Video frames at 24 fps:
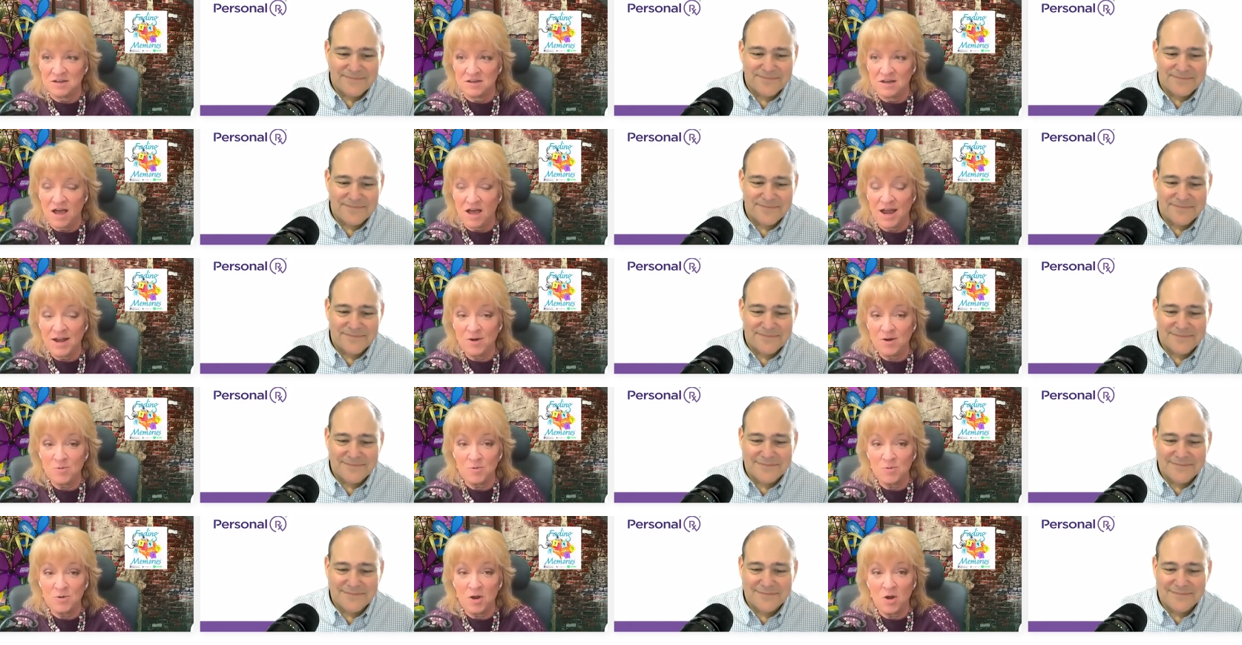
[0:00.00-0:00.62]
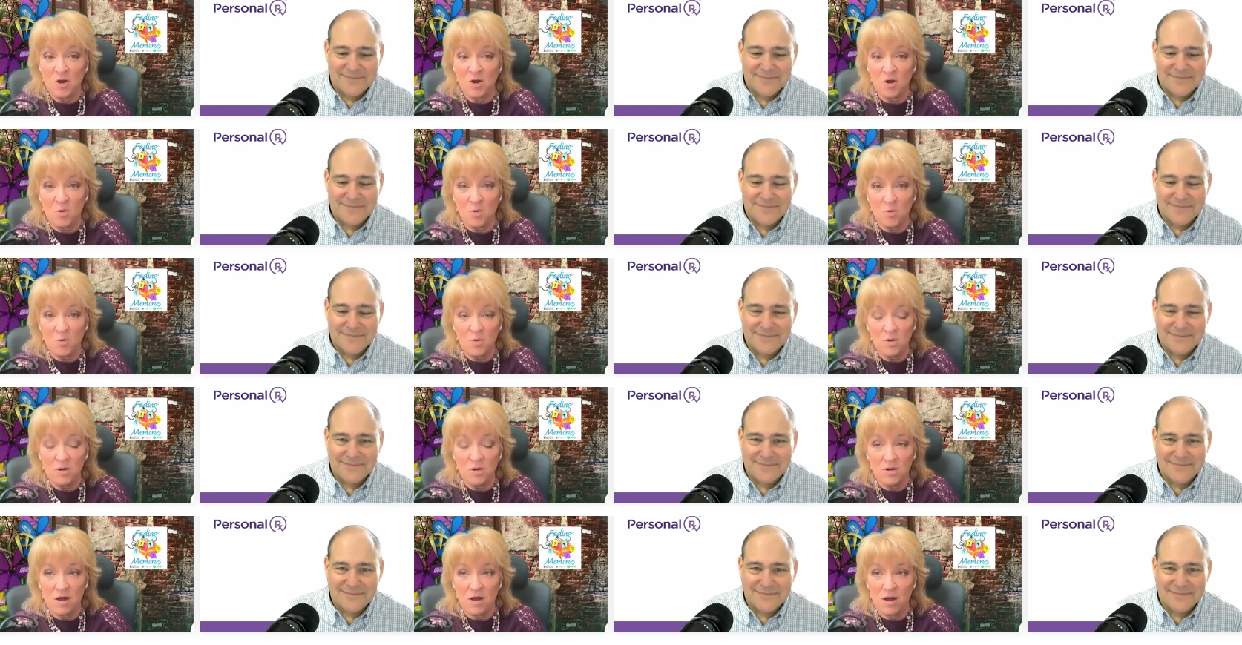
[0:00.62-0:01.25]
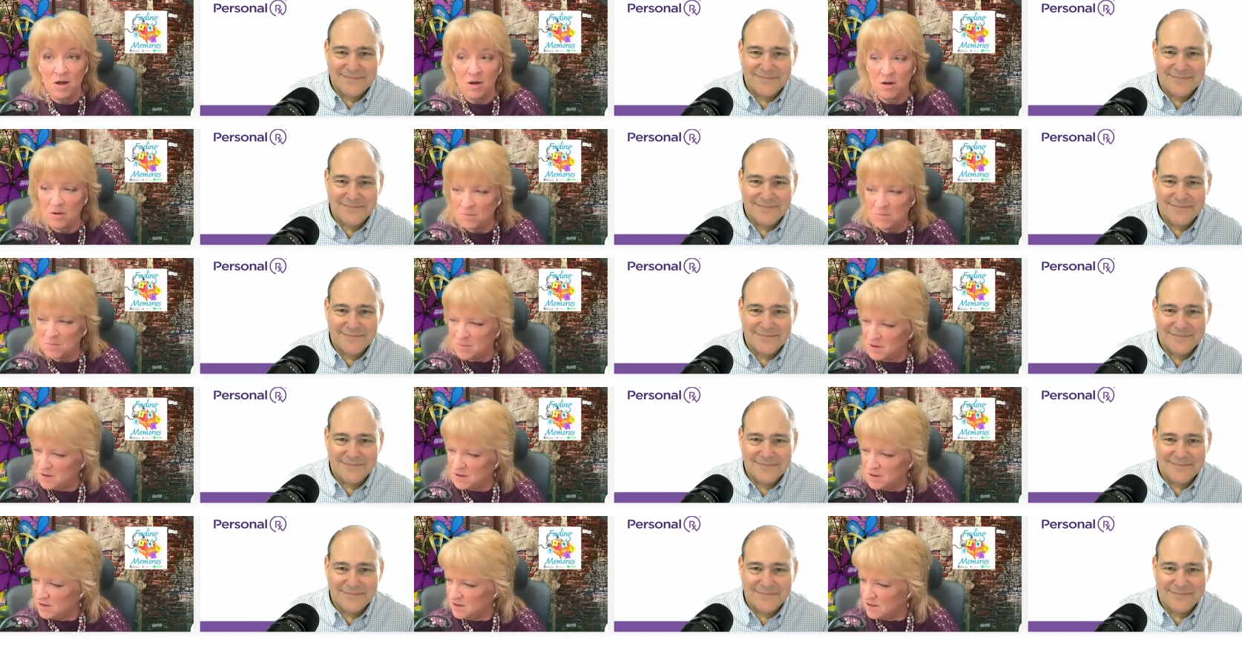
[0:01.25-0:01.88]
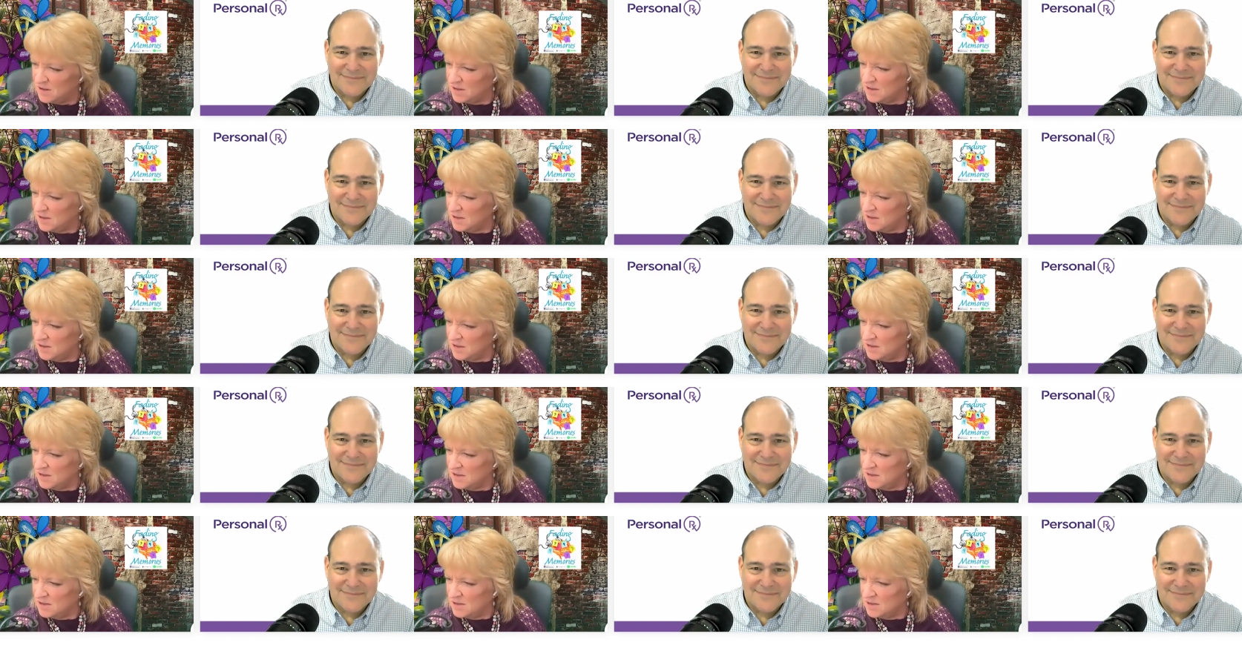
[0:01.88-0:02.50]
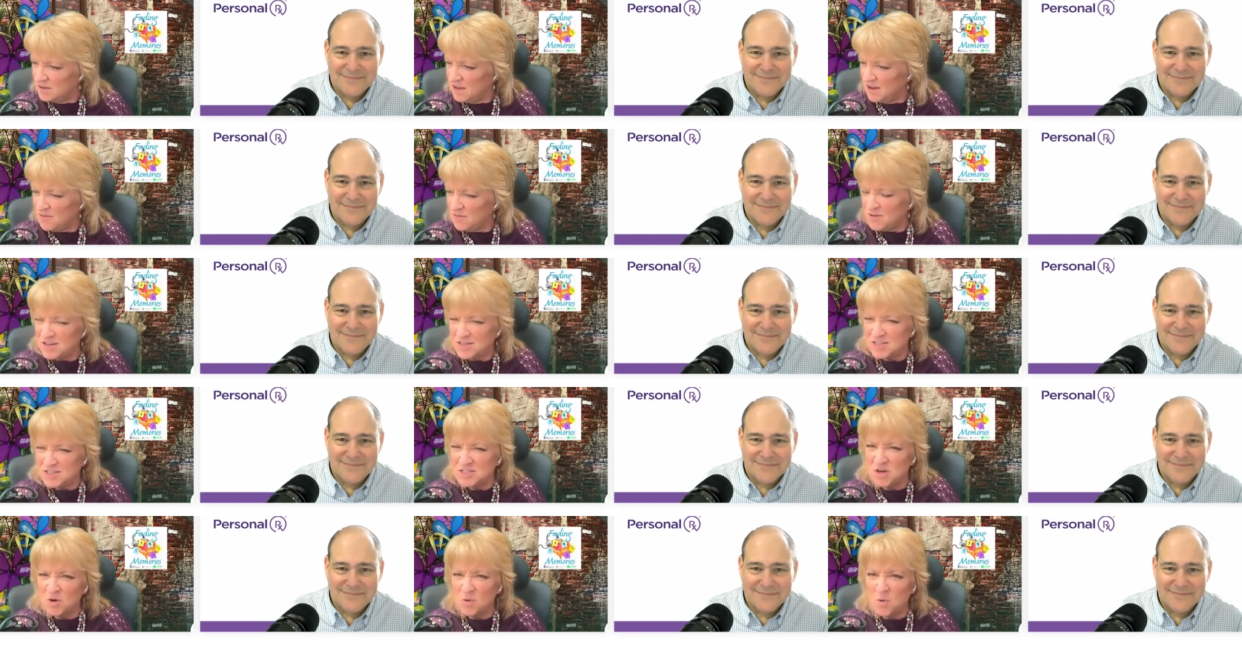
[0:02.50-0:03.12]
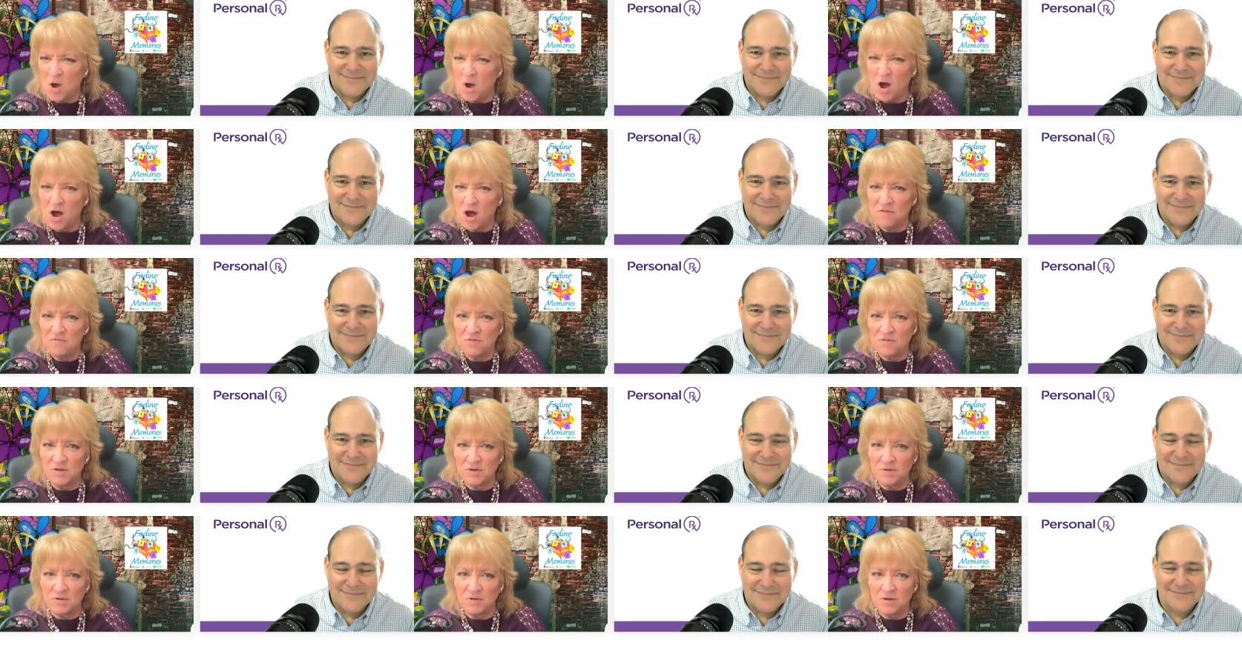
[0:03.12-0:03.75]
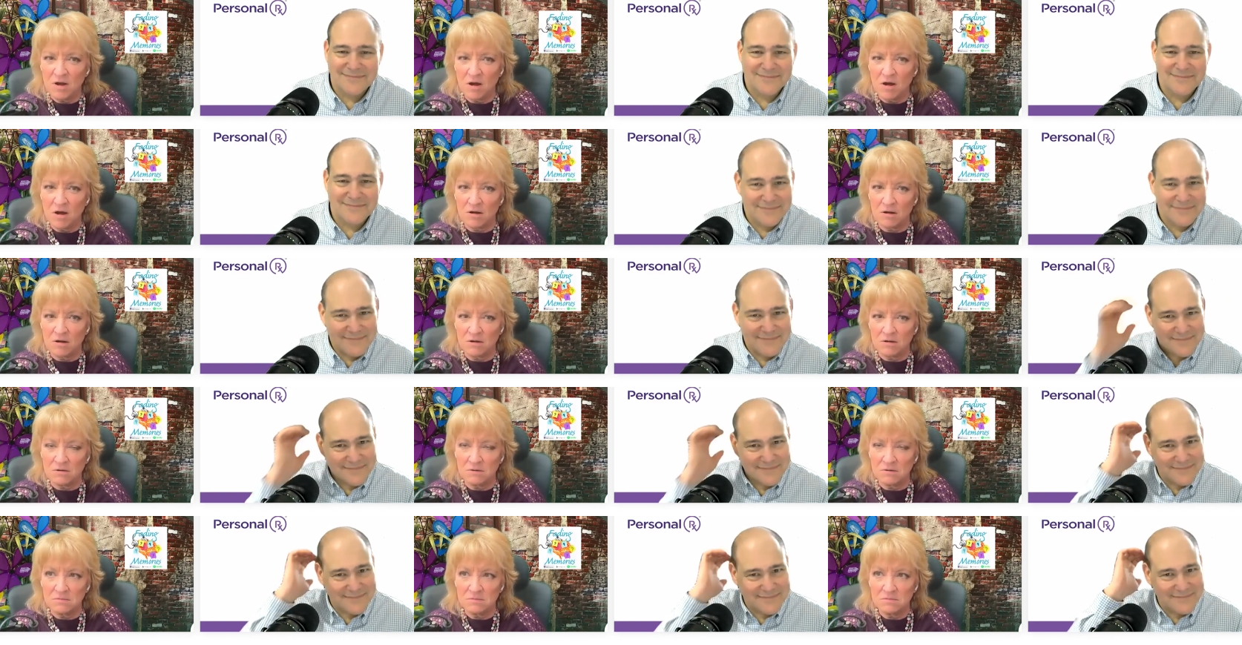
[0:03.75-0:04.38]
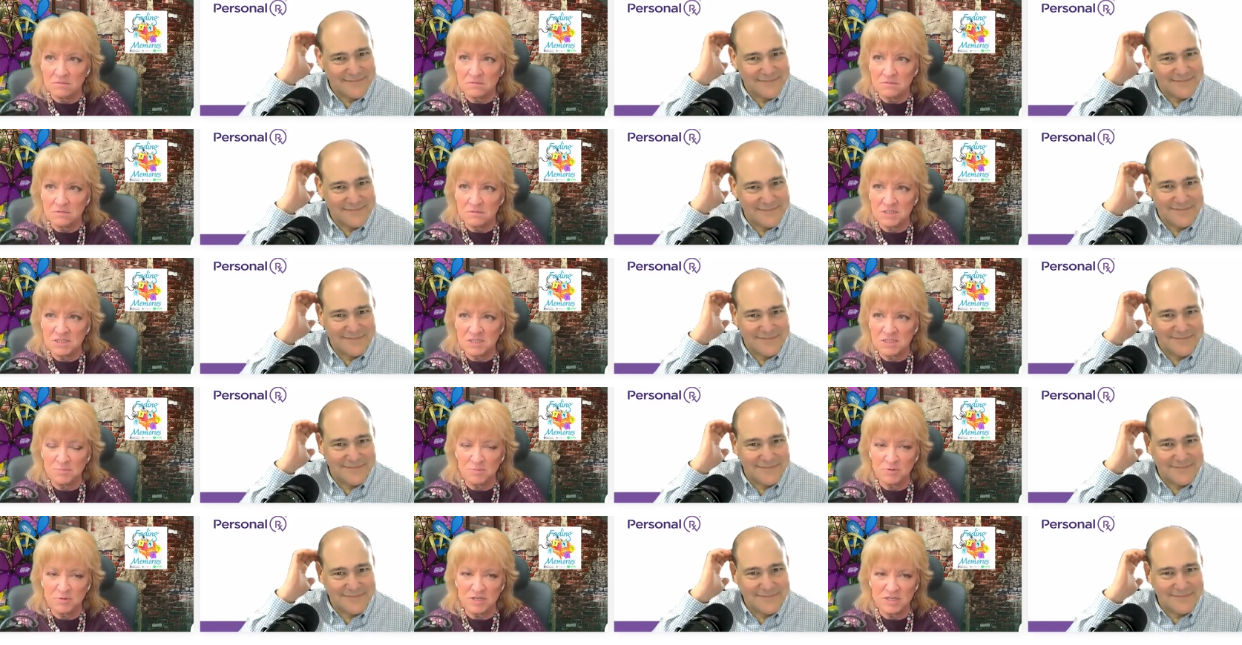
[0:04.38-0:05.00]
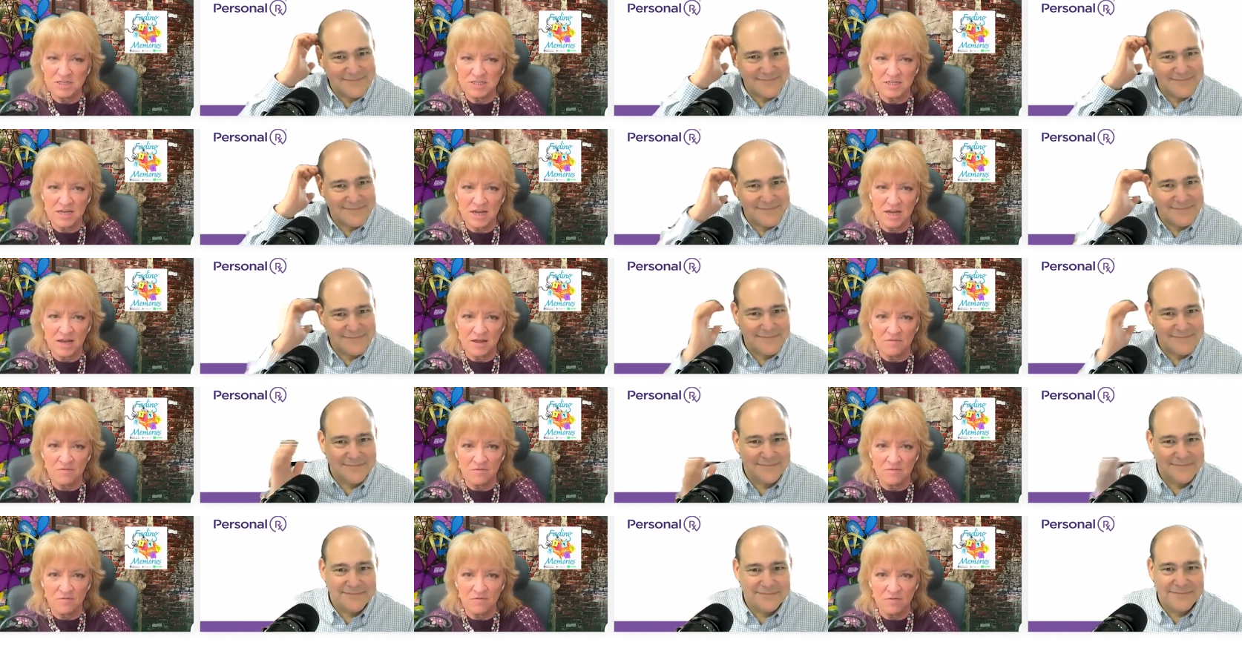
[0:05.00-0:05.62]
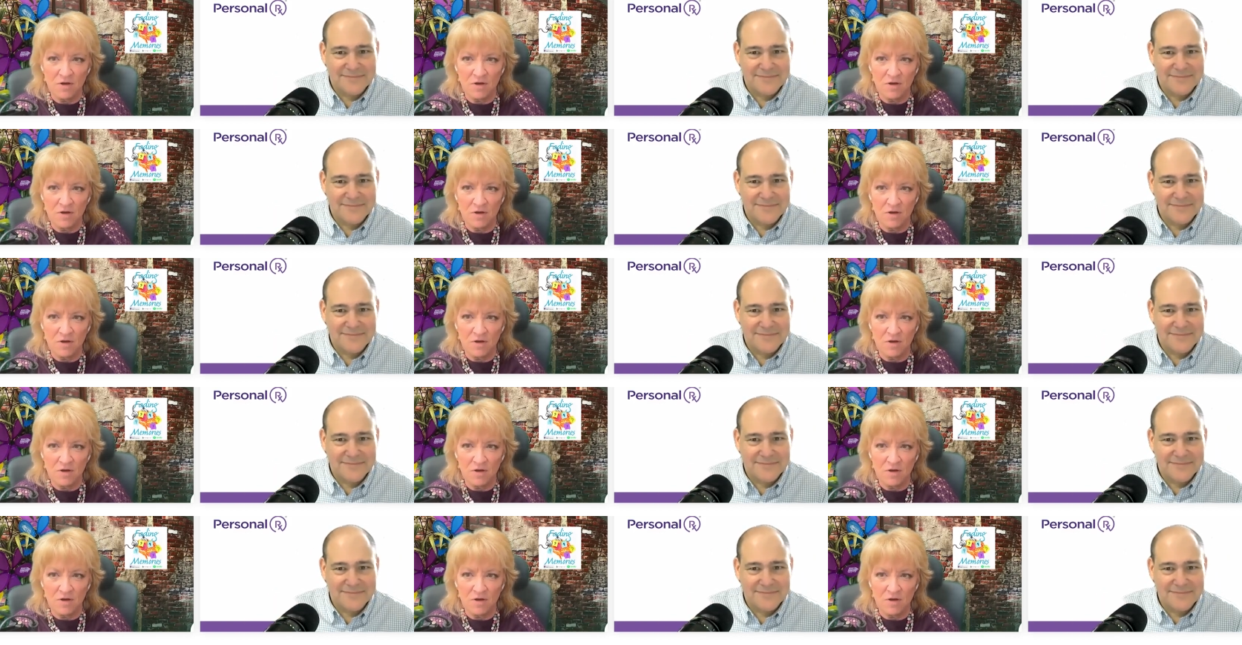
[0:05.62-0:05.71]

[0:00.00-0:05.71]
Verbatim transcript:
Speaker 1: I don't know. Um, every so often our SimpliSafe